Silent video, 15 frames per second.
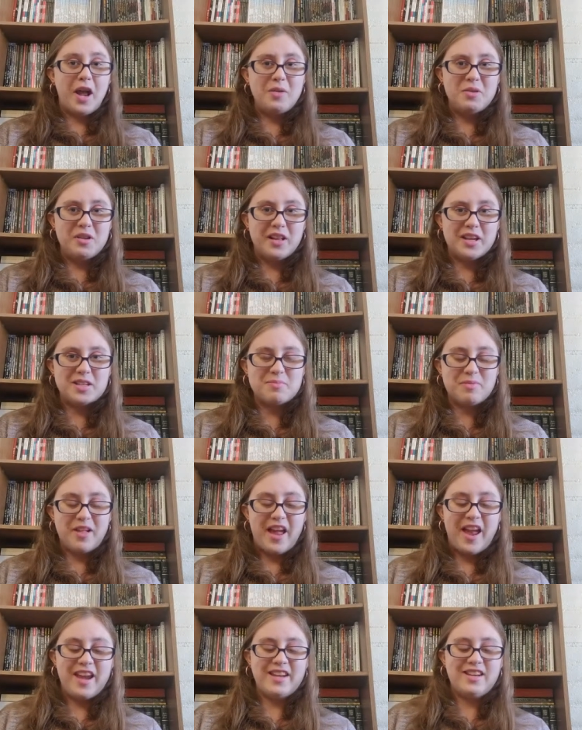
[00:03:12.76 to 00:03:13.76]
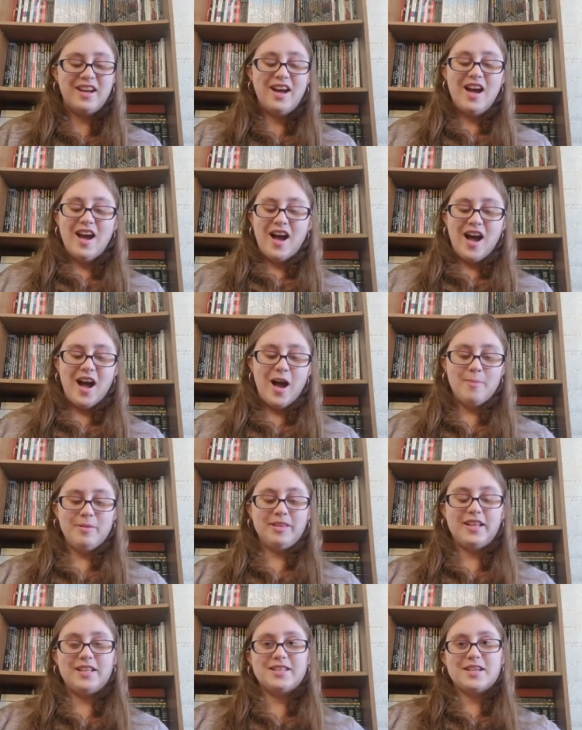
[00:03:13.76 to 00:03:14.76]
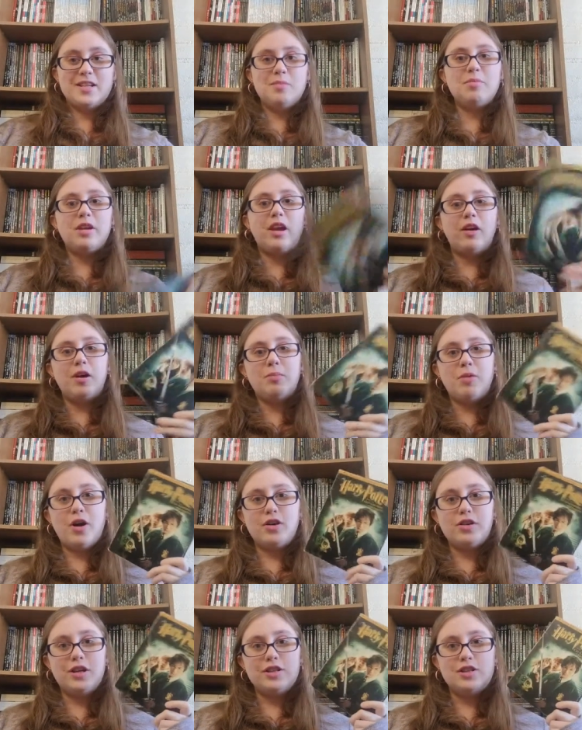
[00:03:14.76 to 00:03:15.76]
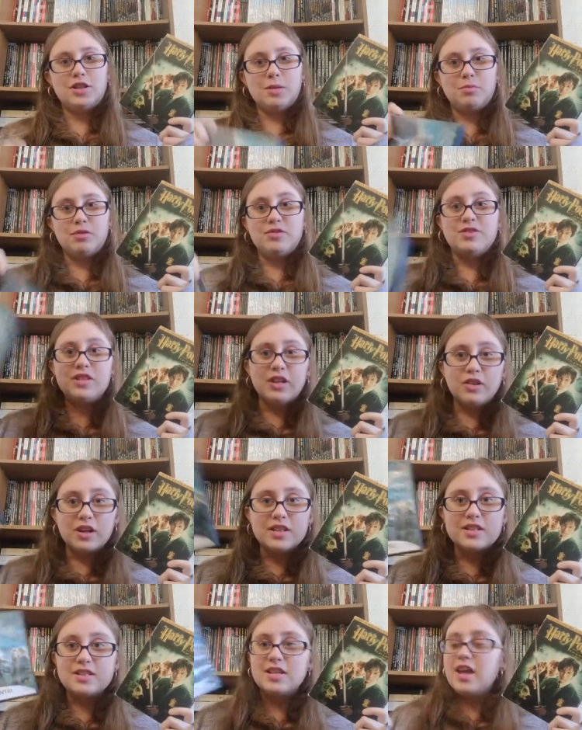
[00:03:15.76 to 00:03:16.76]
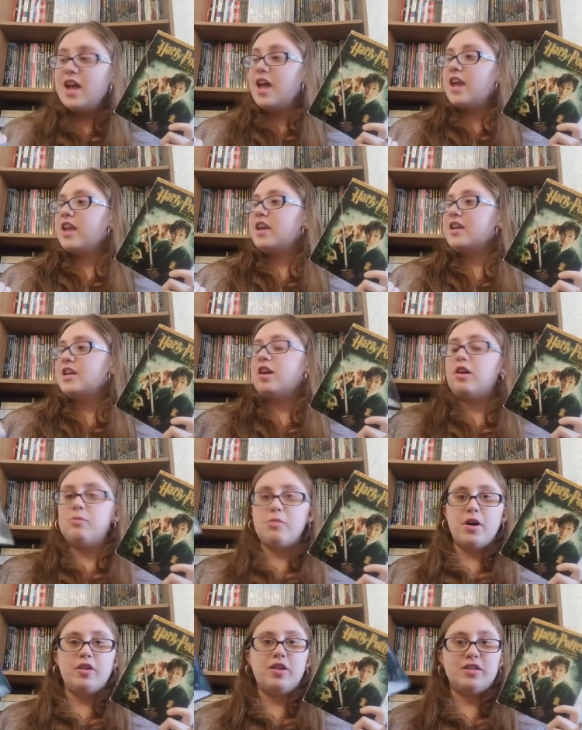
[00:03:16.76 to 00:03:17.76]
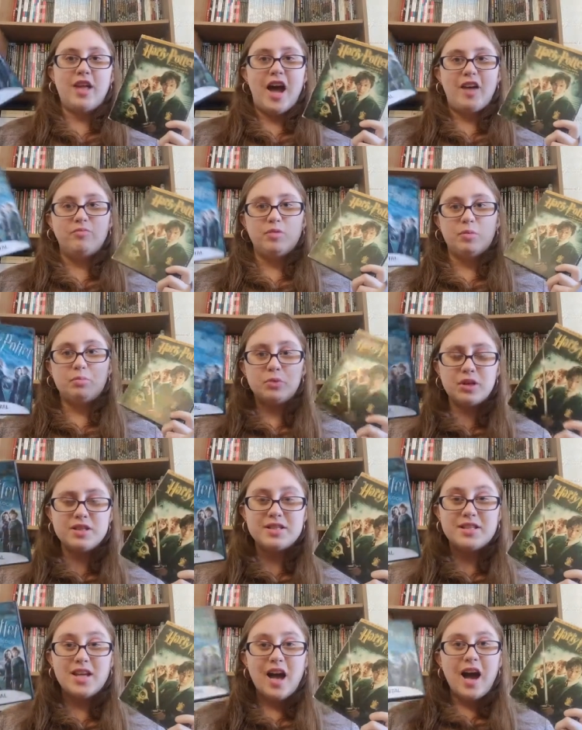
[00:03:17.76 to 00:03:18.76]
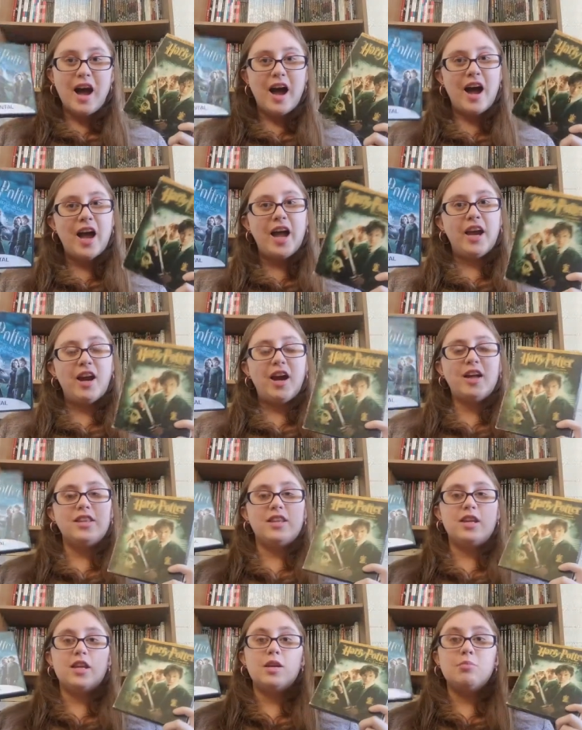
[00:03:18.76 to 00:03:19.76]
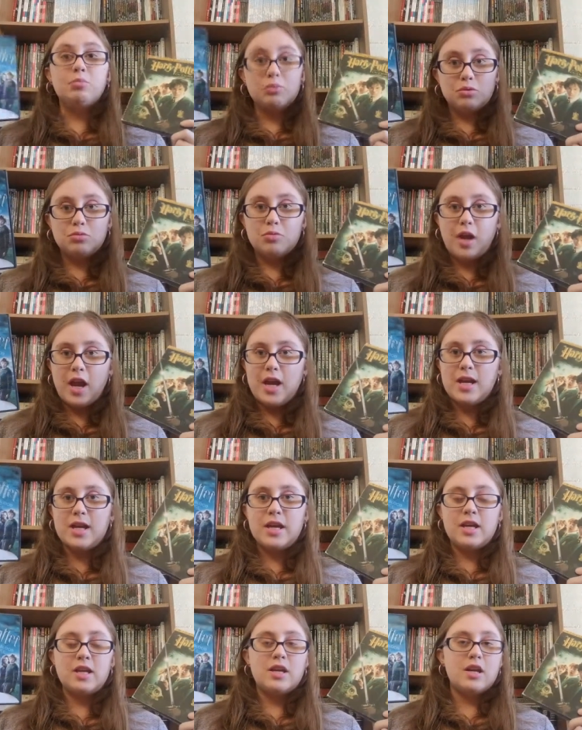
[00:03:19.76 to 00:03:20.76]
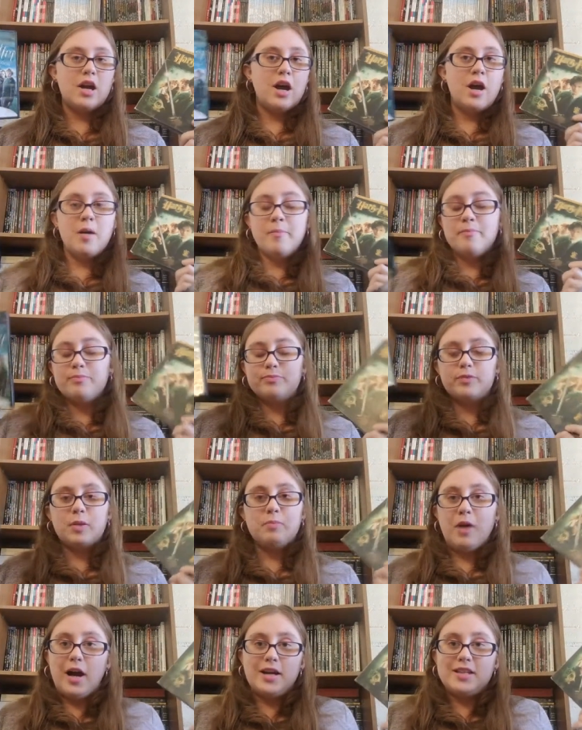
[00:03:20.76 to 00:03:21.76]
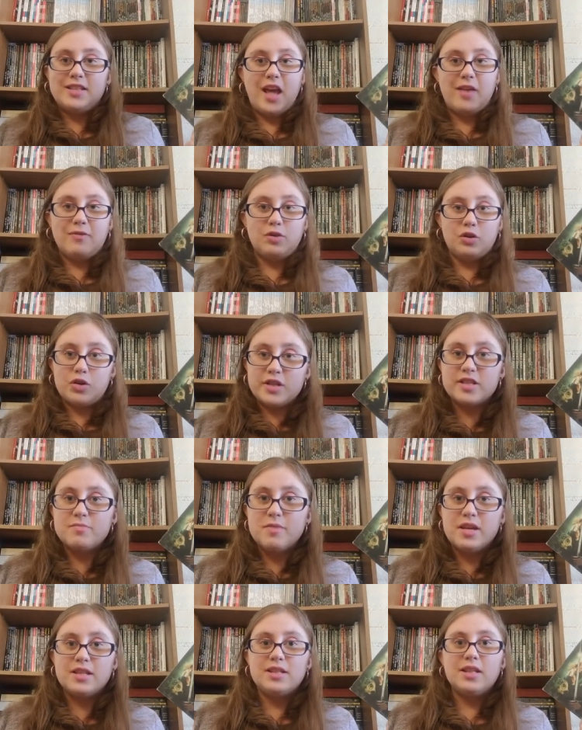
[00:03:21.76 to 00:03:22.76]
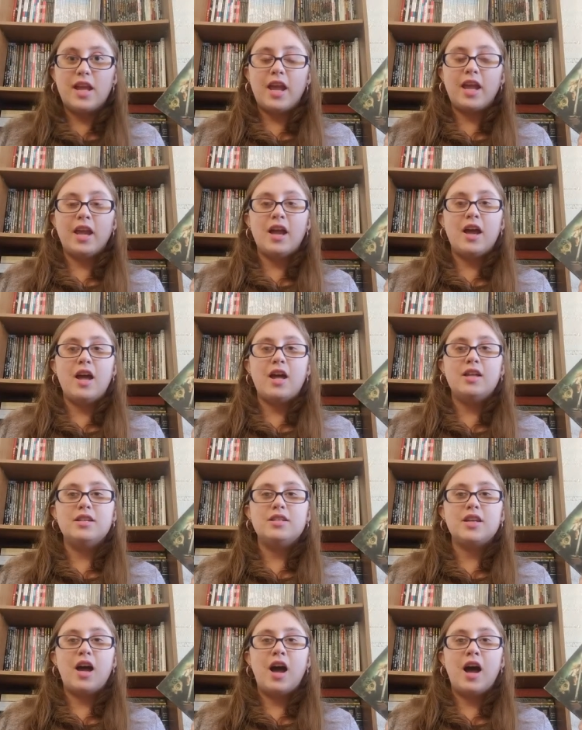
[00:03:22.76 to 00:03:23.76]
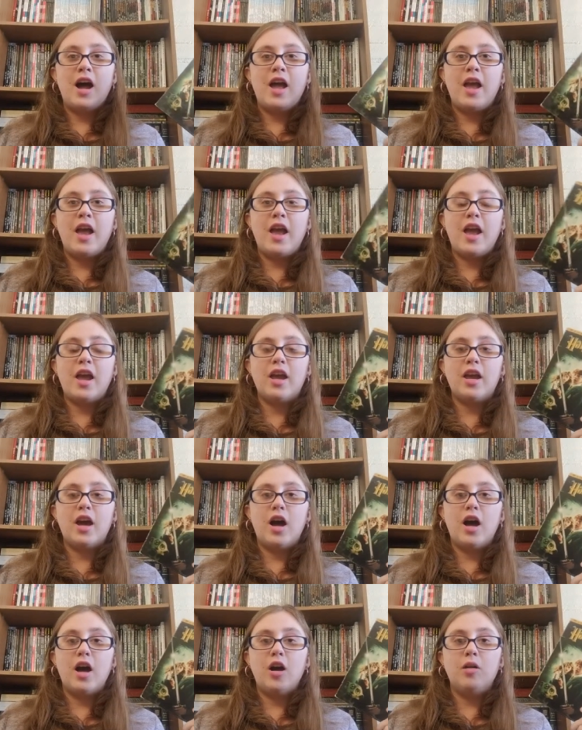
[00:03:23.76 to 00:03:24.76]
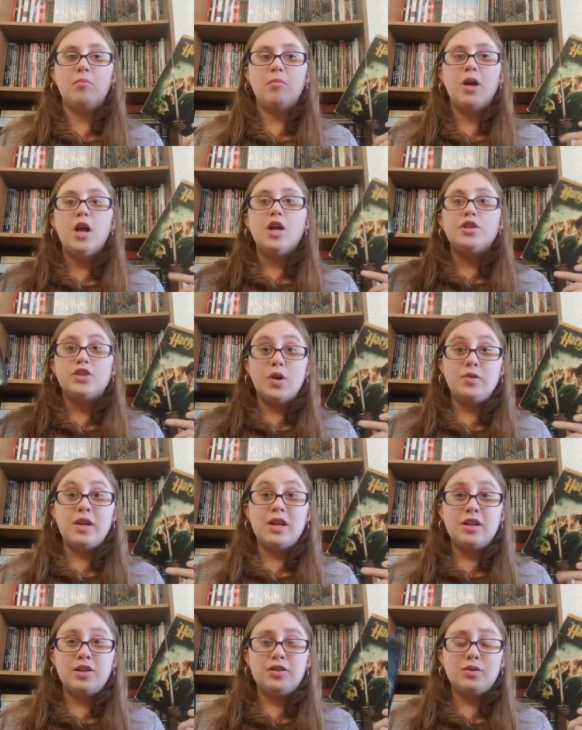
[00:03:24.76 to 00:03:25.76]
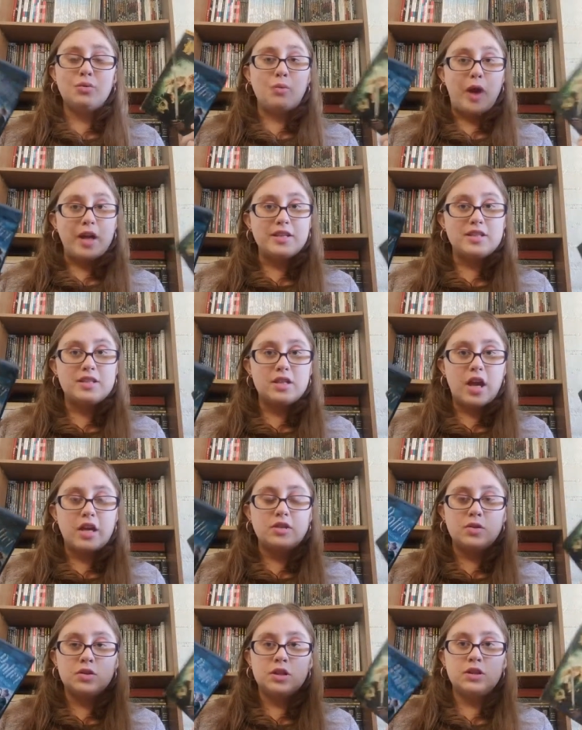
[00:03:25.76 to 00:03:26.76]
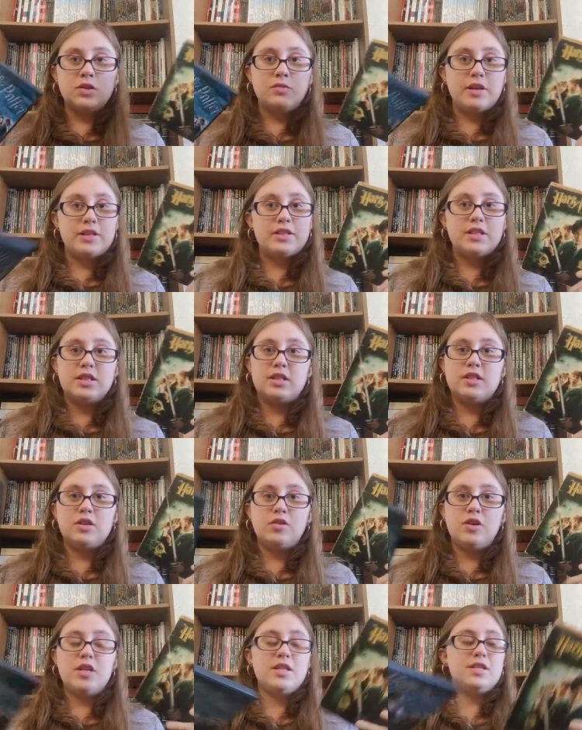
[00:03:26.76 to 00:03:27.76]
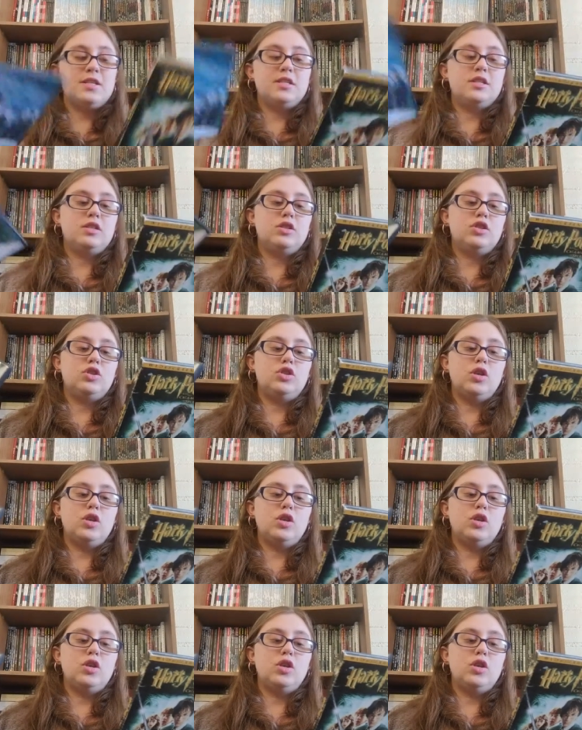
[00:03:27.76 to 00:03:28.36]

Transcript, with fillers: but I will explain. Um, and that's going to be Harry Potter and the Chamber of Secrets and Harry Potter and the Half-Blood Prince. I got the Blu-ray um, box set for Christmas, and I um, donated the rest. I donated the rest of the series